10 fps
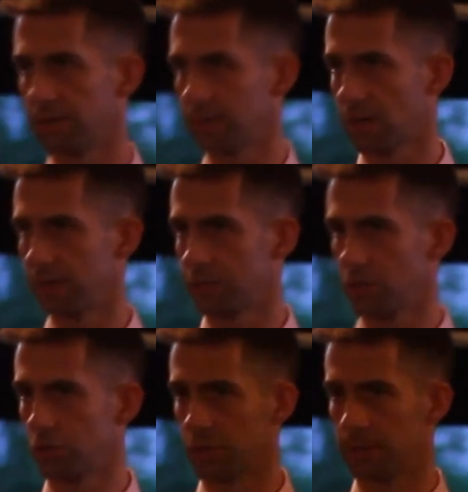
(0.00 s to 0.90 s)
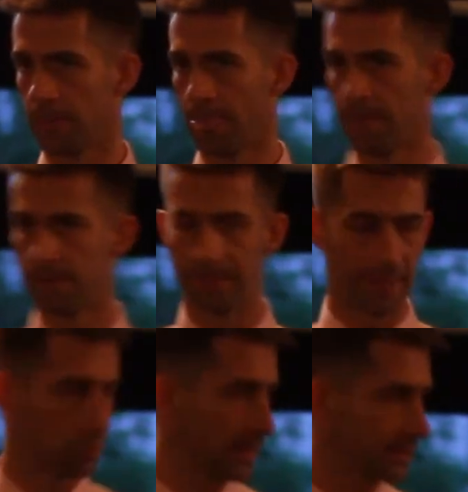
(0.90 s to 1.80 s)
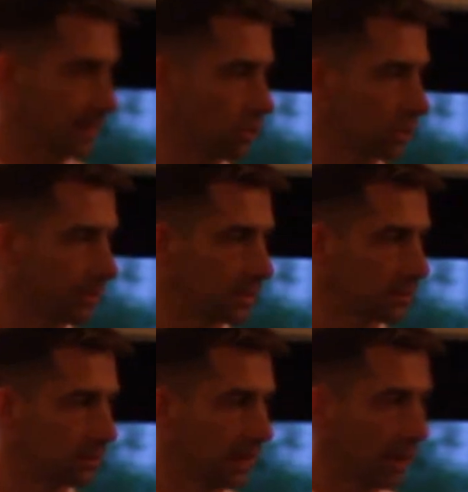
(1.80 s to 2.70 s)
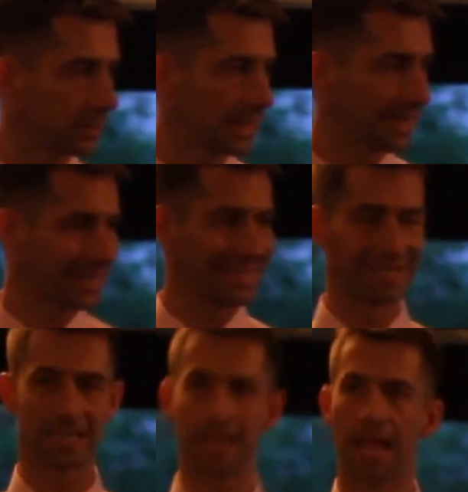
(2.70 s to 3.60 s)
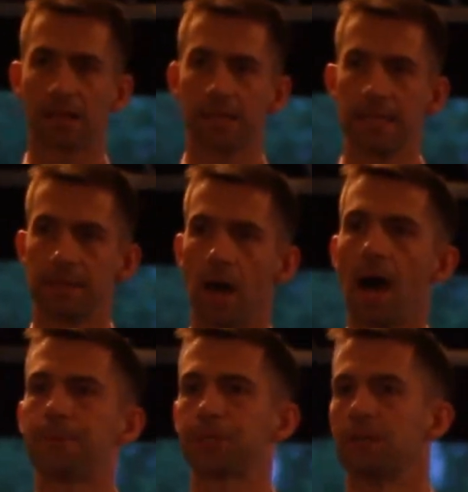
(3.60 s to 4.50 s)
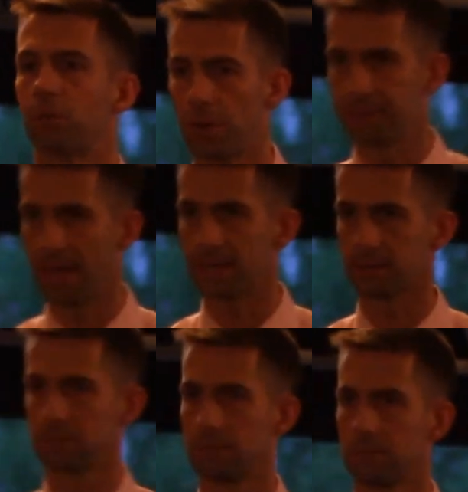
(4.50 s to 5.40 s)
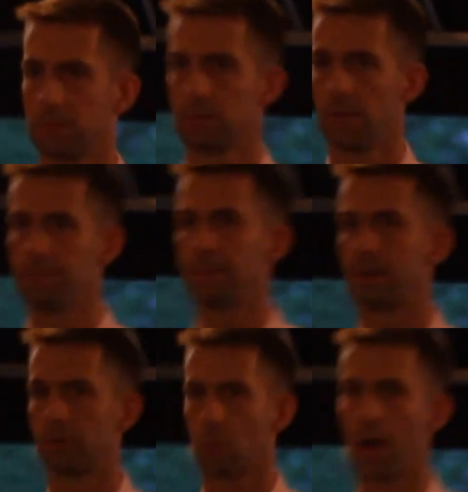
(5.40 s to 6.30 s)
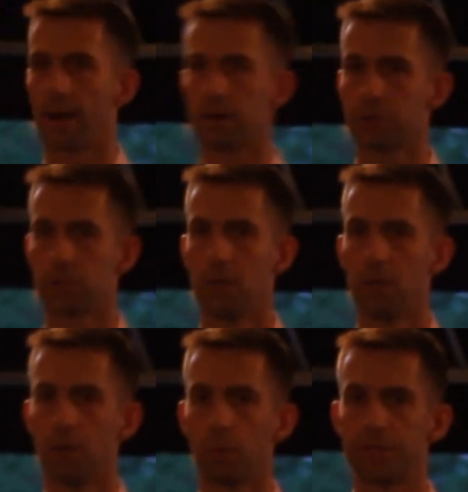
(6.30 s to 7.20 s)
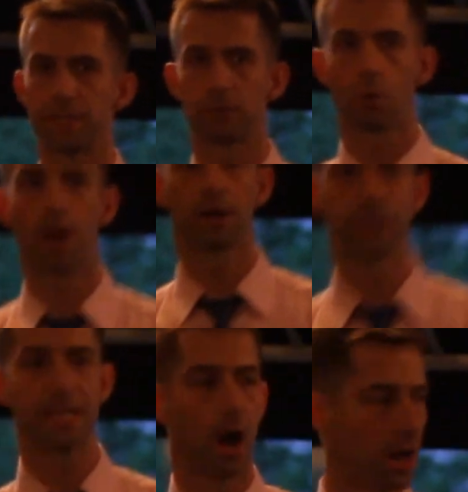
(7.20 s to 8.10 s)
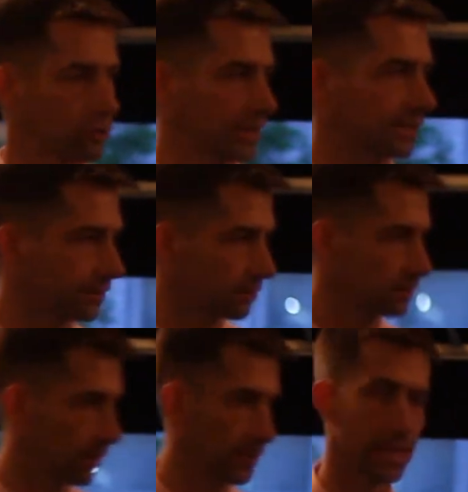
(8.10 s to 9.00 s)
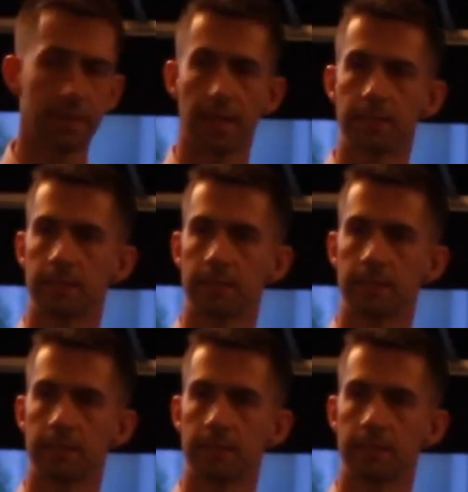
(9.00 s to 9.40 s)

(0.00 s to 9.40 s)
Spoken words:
of the Constitution, that they would make that argument that I would say is exactly the opposite of what that amendment requires, which is it requires the honoring of that debt.